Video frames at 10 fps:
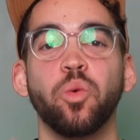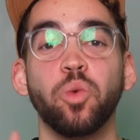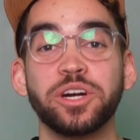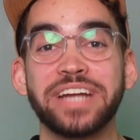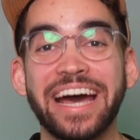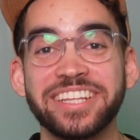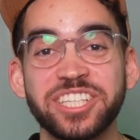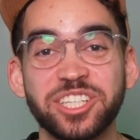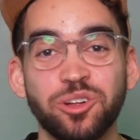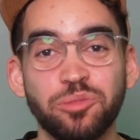One
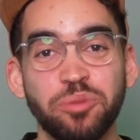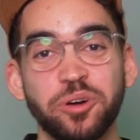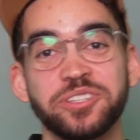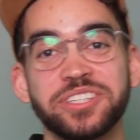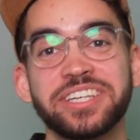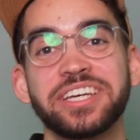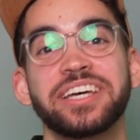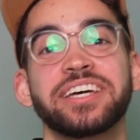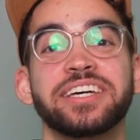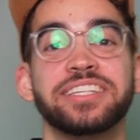additional point,
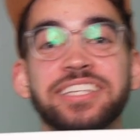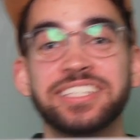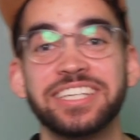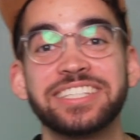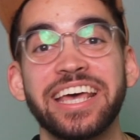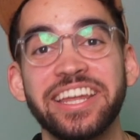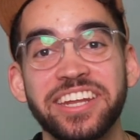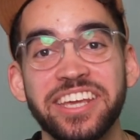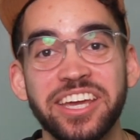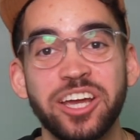this is
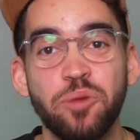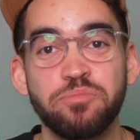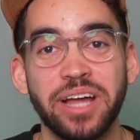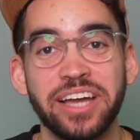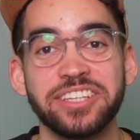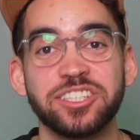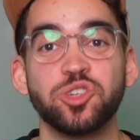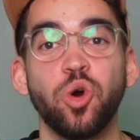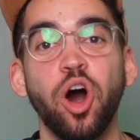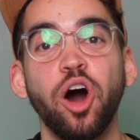NDA compliant,
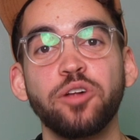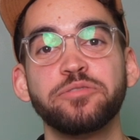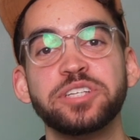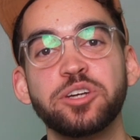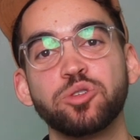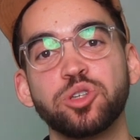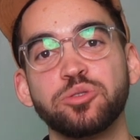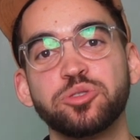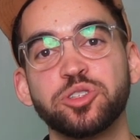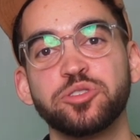so all video
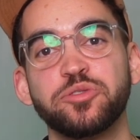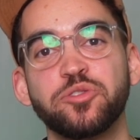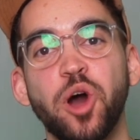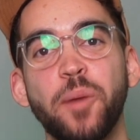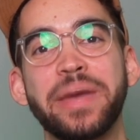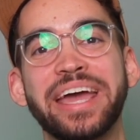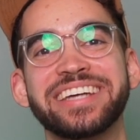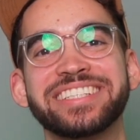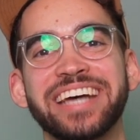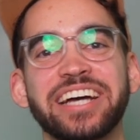solutions from
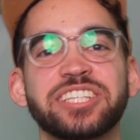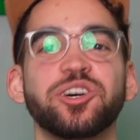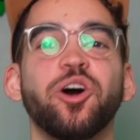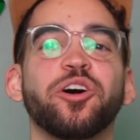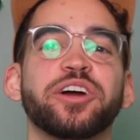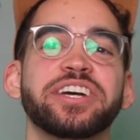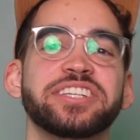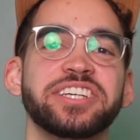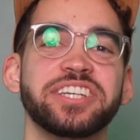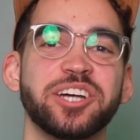Ajax are
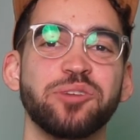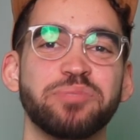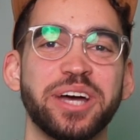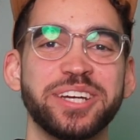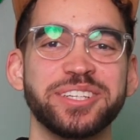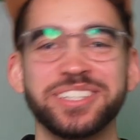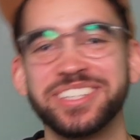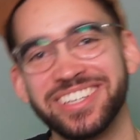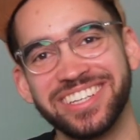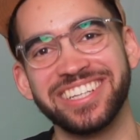NDA compliant.
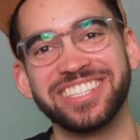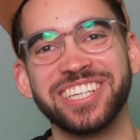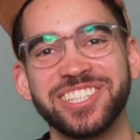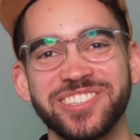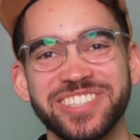Let's get to